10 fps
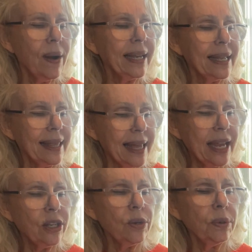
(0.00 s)
I can
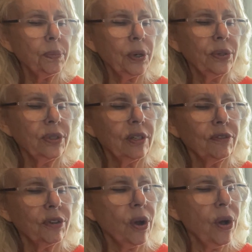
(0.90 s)
thank you in person
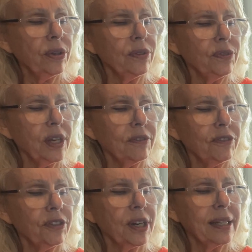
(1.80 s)
for all you've done
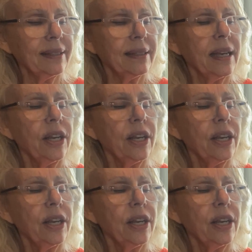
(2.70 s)
for us."